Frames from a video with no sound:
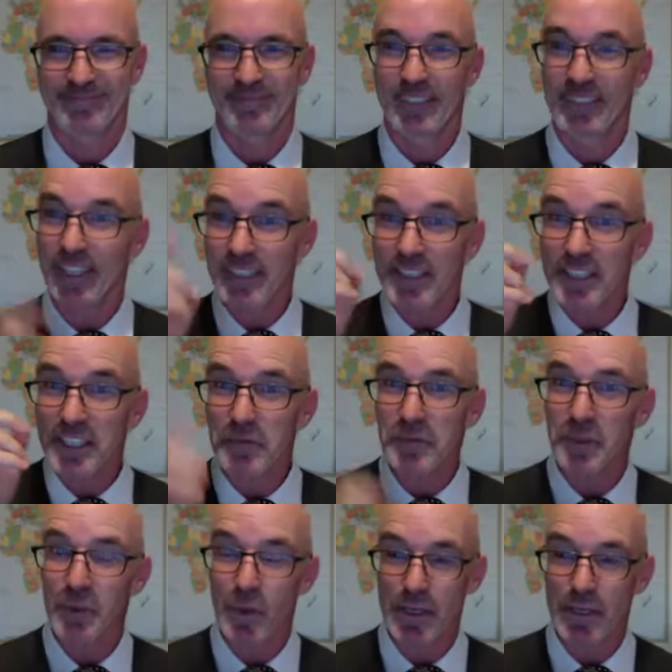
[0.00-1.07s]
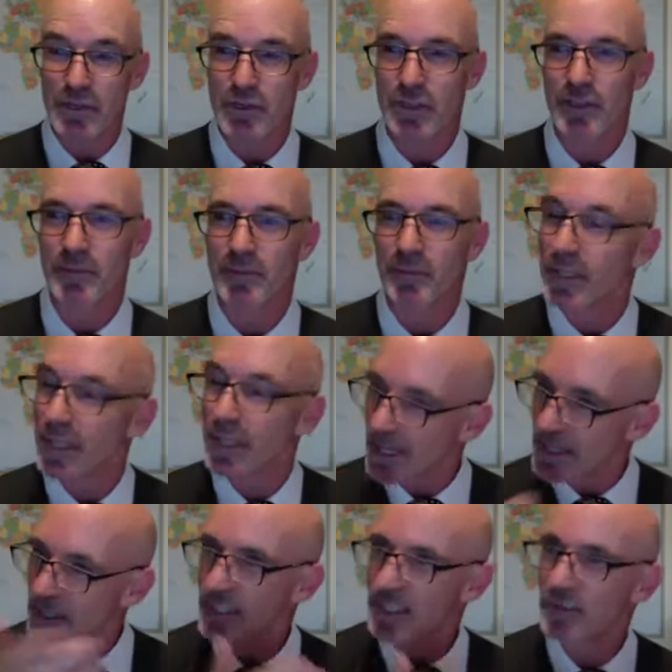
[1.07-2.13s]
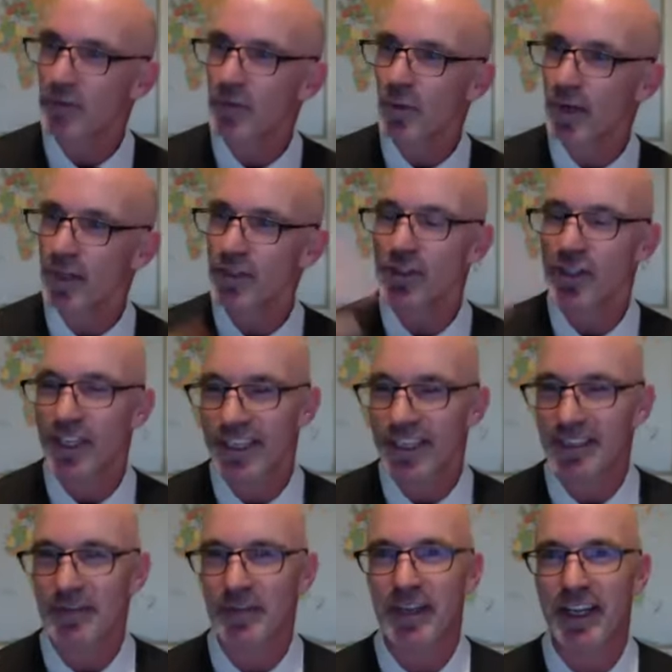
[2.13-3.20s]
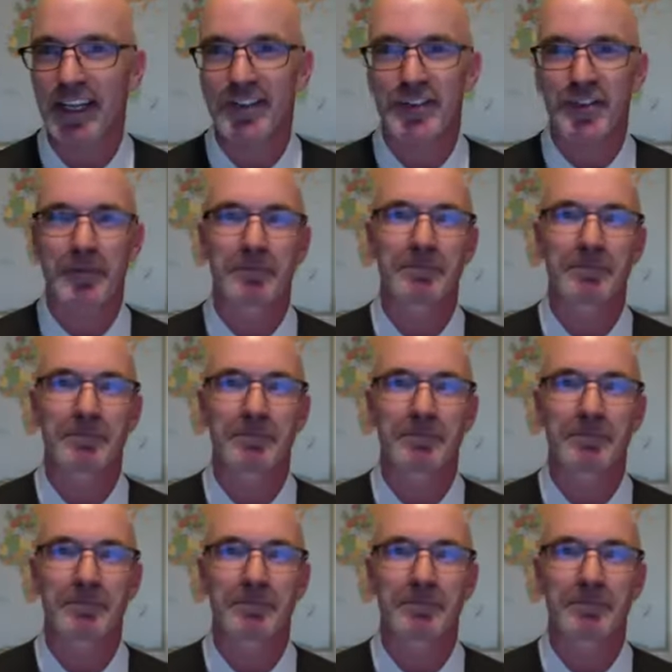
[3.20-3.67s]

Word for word: And that's a different question. When you ask a different question, you get a different answer.